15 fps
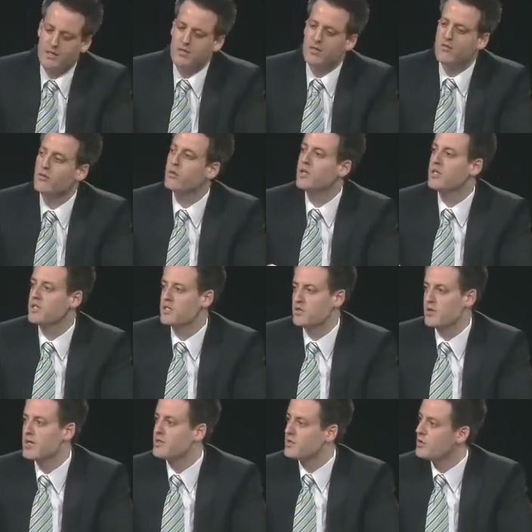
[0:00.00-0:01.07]
into the food
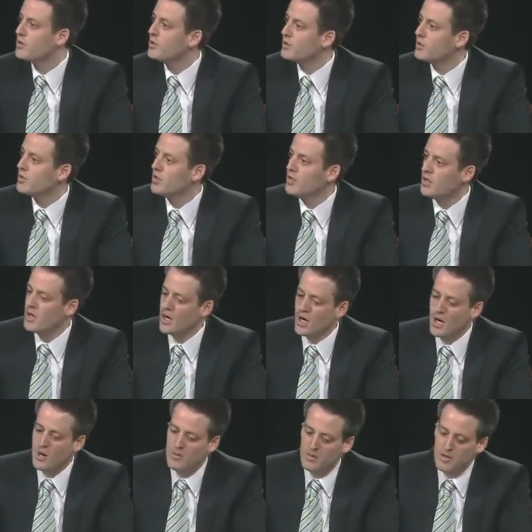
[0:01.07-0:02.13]
industry as a whole.
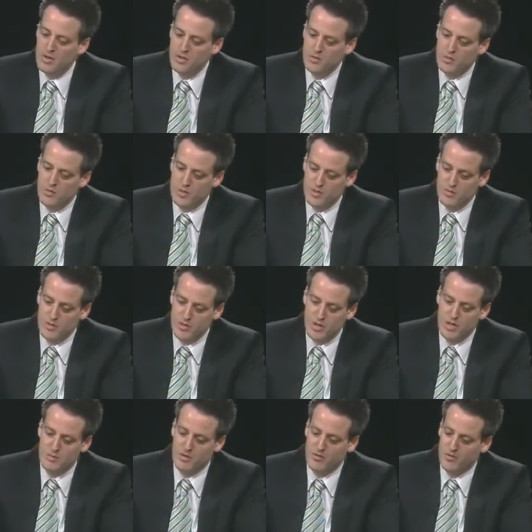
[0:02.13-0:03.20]
Because um, we, we
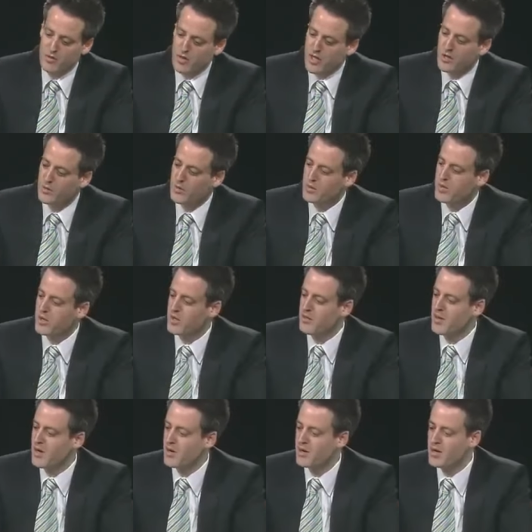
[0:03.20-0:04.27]
talked about food Inc. we talk
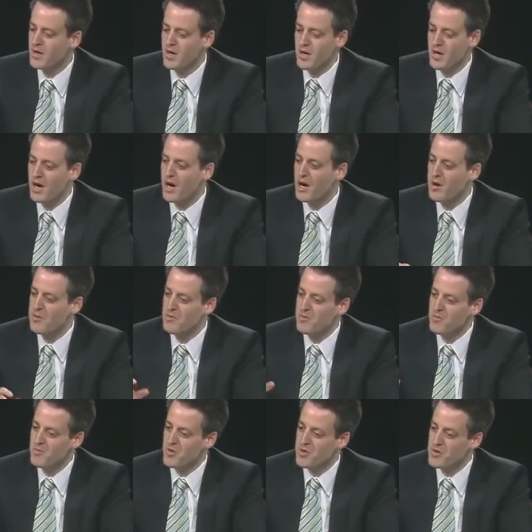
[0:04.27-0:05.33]
about
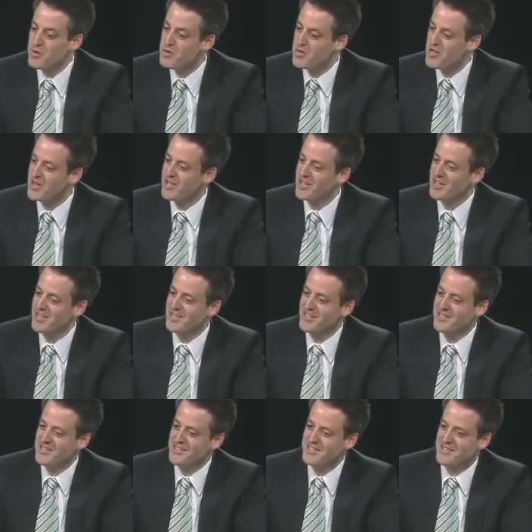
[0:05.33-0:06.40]
um, what you think
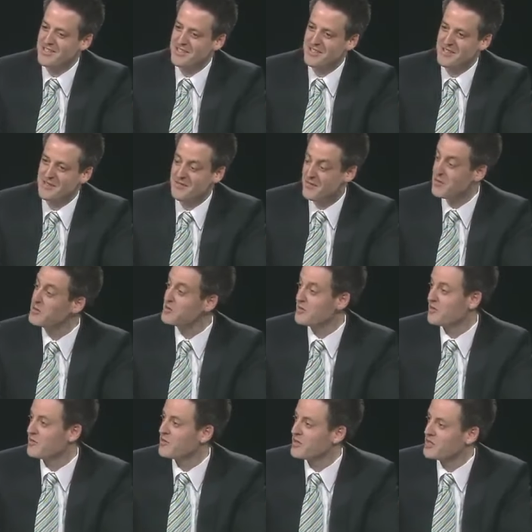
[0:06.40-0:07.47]
is the future
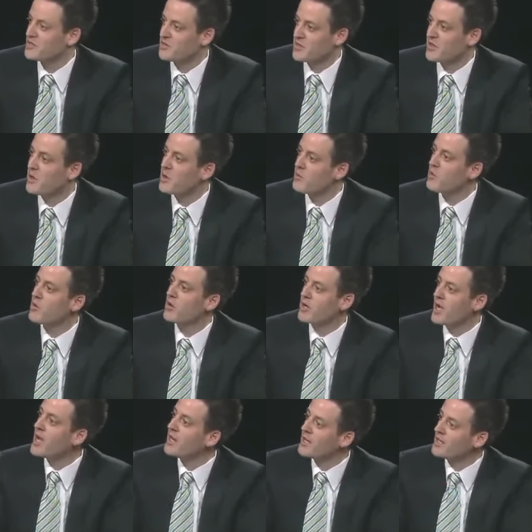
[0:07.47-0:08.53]
of the food industry going more
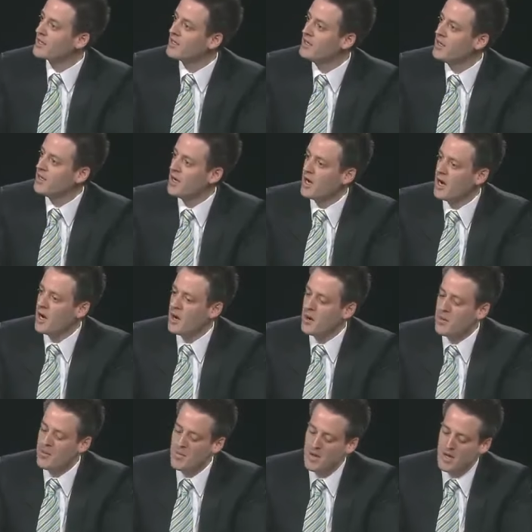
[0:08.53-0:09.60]
organic.
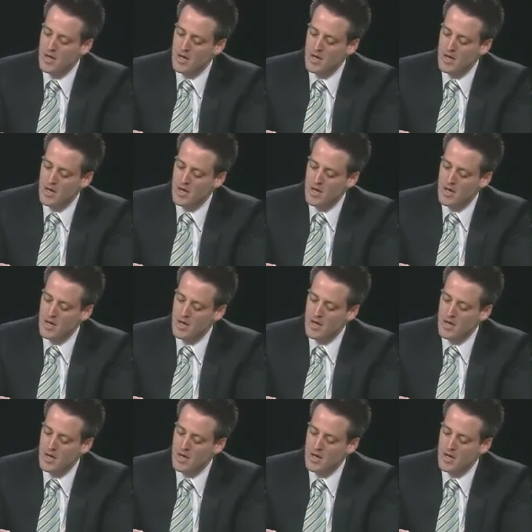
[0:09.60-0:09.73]
Um,